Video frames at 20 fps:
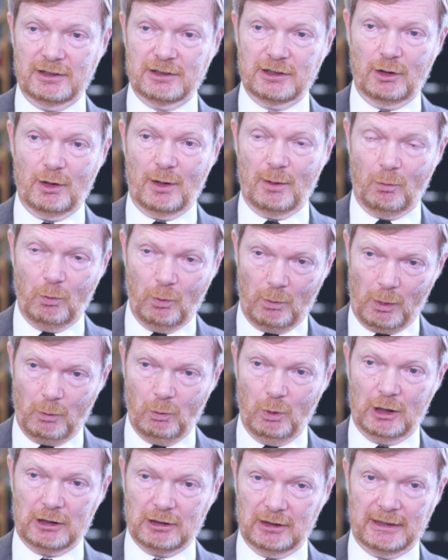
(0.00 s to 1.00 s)
So the
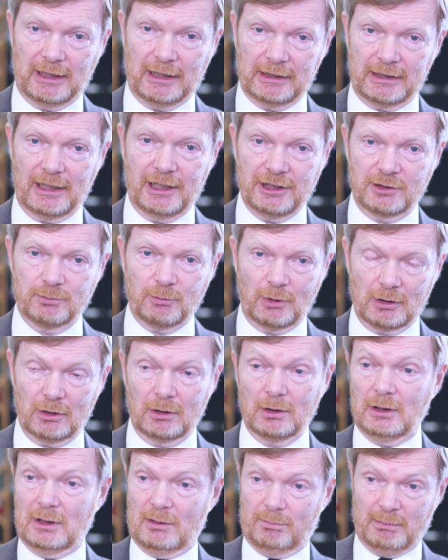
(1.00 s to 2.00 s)
workload allocation
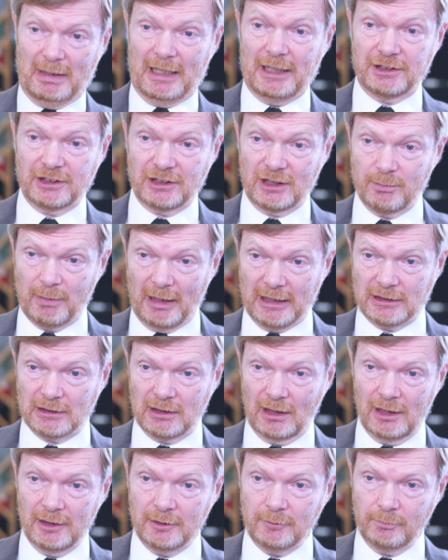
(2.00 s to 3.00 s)
model manages the
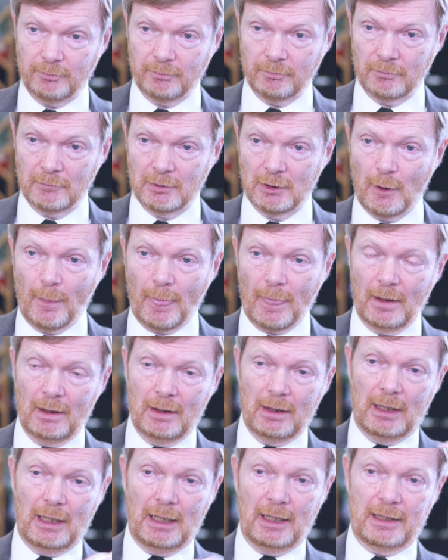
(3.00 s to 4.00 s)
baseline,
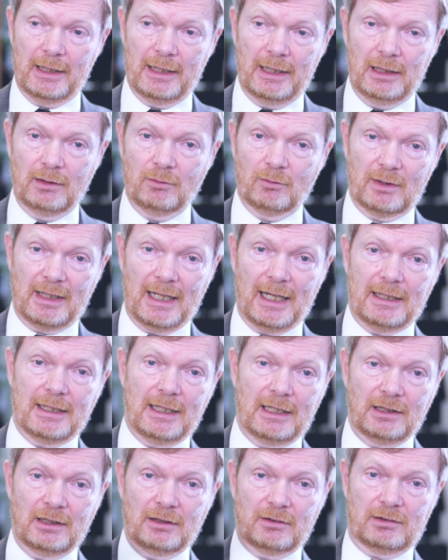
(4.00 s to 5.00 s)
and then that
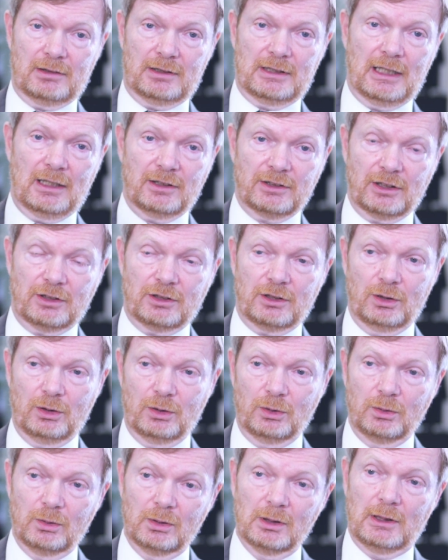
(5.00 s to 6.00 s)
tells us
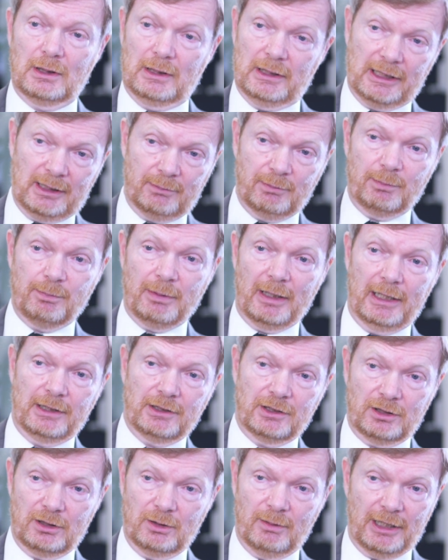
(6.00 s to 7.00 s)
who can be
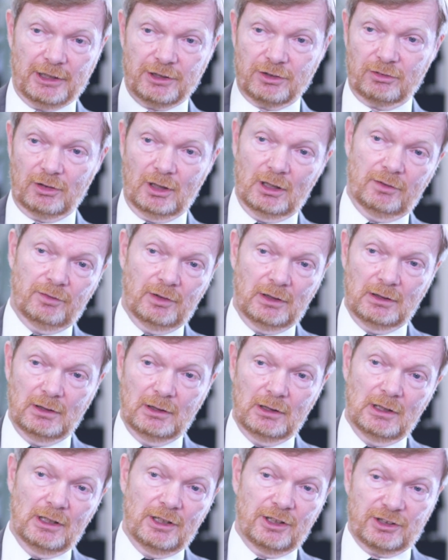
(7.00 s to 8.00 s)
paid to do extra over.
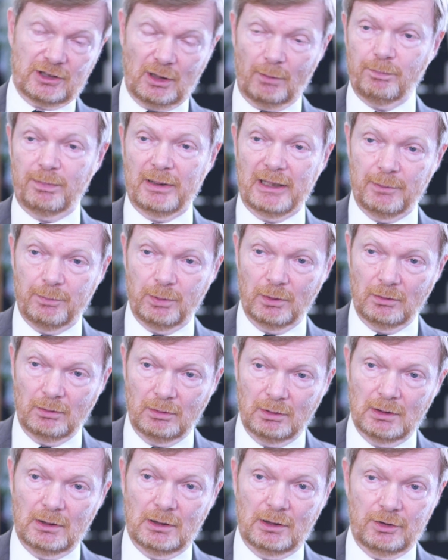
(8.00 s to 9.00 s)
Some people
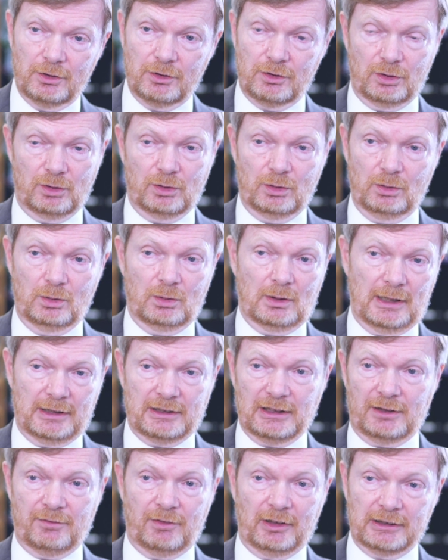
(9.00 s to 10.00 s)
do
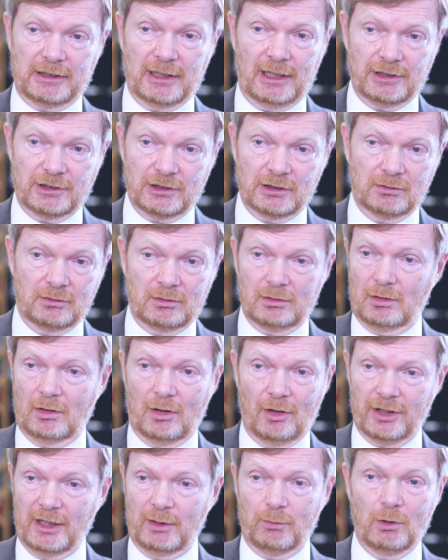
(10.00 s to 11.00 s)
executive education
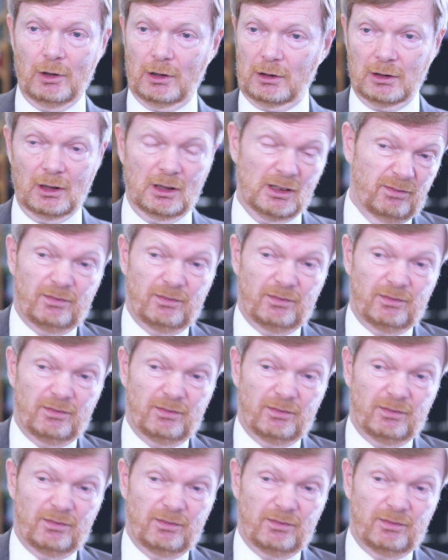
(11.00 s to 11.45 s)
on their workload.